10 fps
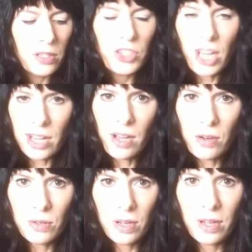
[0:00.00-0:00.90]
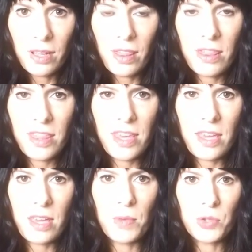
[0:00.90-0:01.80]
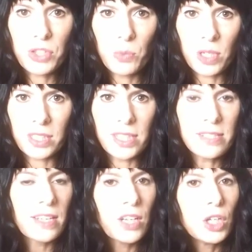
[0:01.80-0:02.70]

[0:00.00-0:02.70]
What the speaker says: check out the emotion word list,